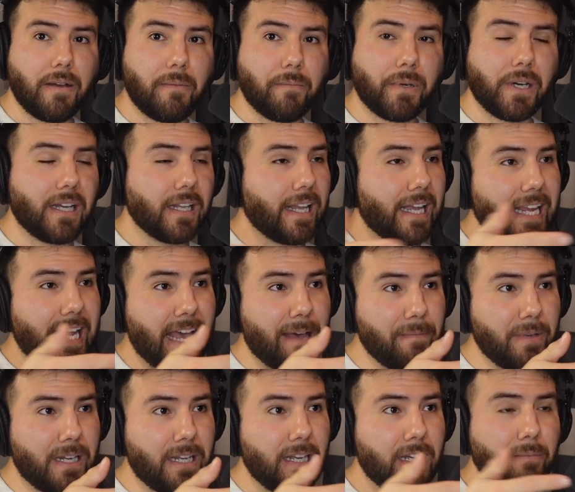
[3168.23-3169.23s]
But like
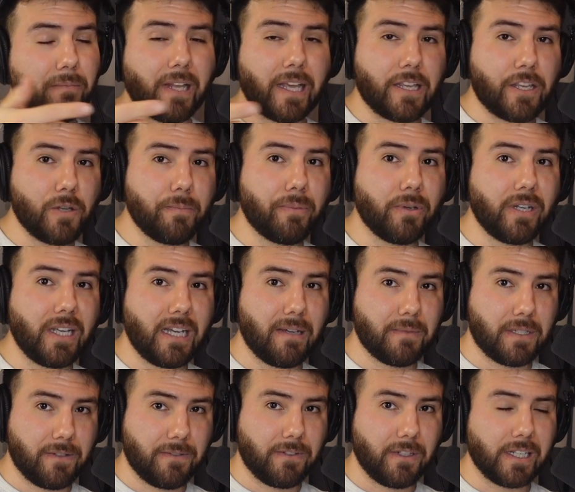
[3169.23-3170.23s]
Eminem, like you put him
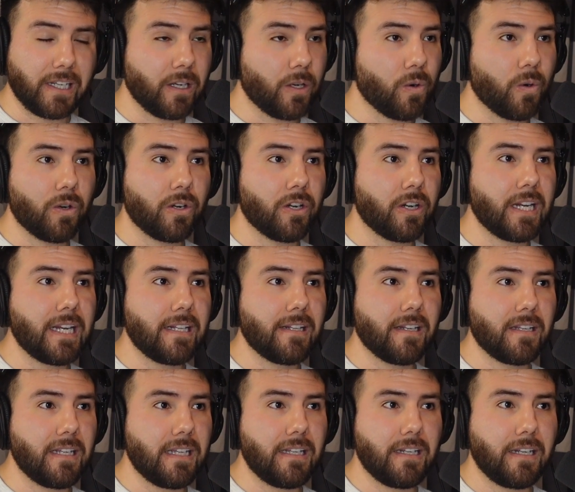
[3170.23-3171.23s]
in a fucking corner. He
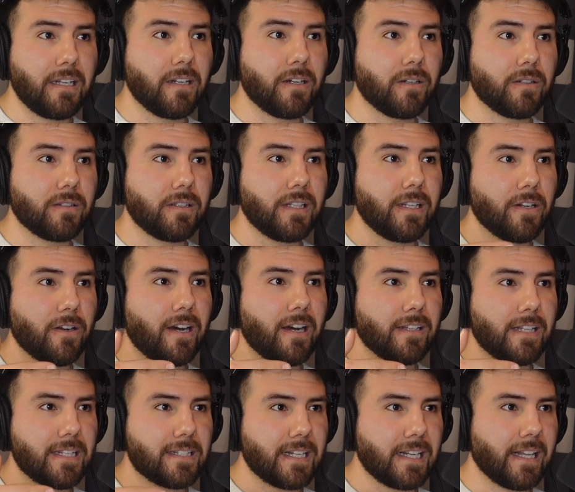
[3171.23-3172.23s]
how
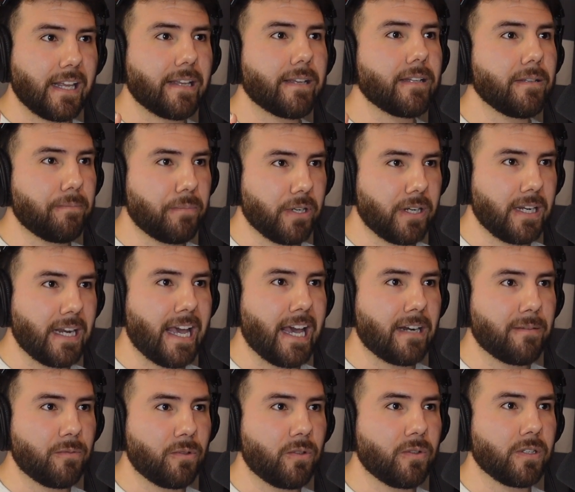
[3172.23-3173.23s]
they say like you put an
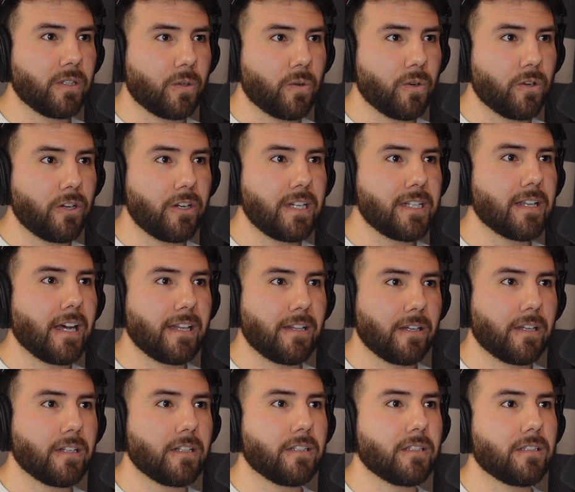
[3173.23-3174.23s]
animal in a corner, he's either
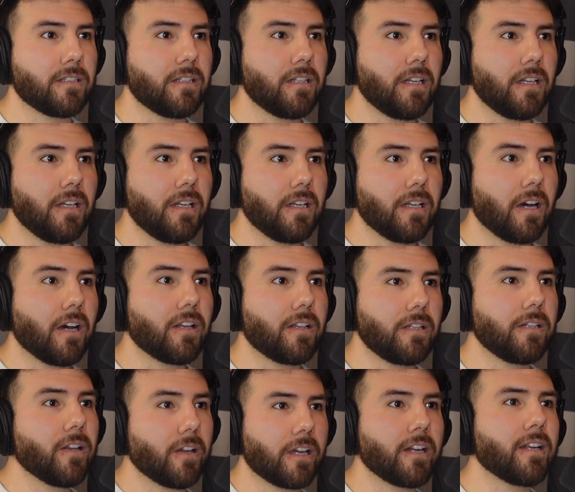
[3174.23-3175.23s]
gonna
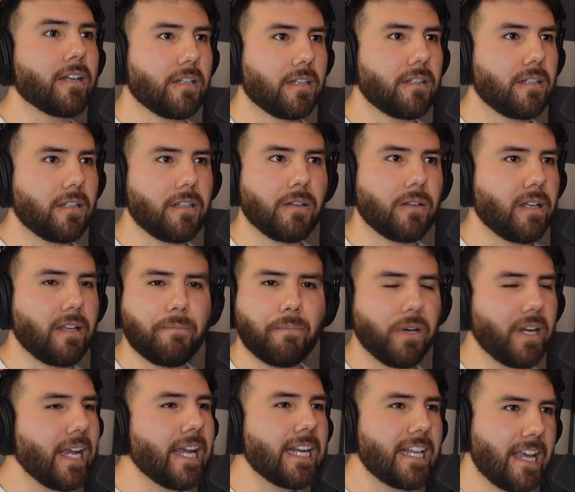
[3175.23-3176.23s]
you
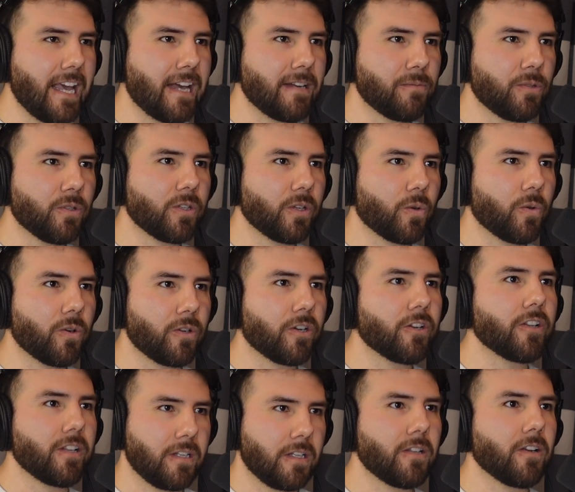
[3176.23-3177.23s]
put any animal in a
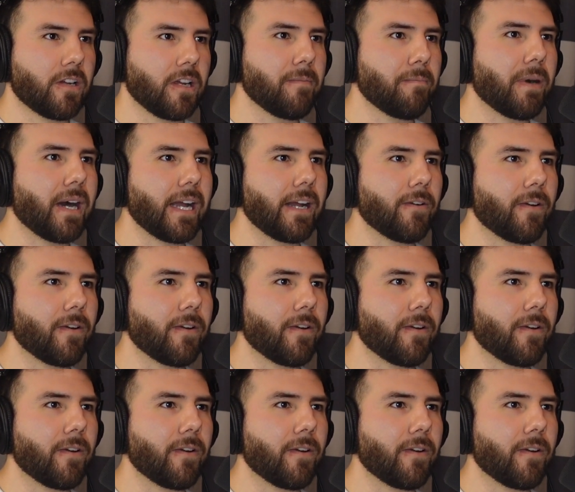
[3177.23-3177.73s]
corner, they're gonna bite,